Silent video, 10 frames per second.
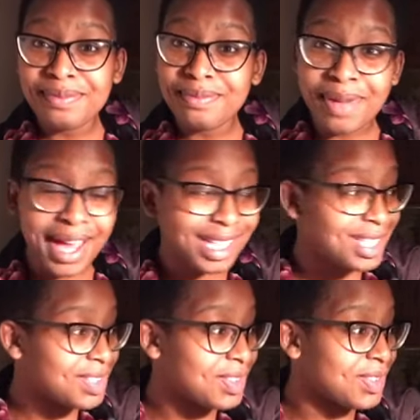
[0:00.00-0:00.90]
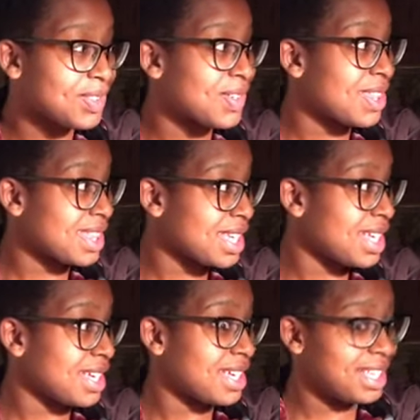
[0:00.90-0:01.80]
back to
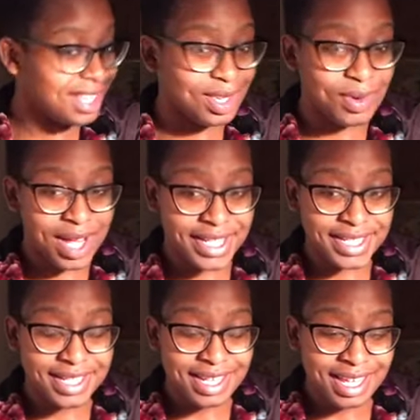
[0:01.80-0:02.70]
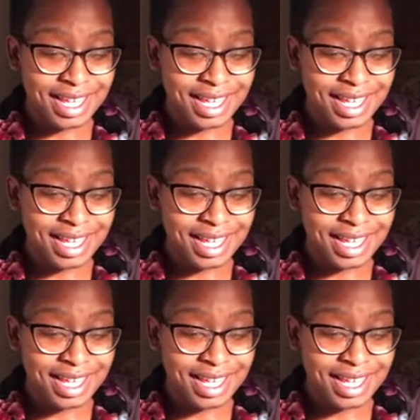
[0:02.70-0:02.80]
the U.S.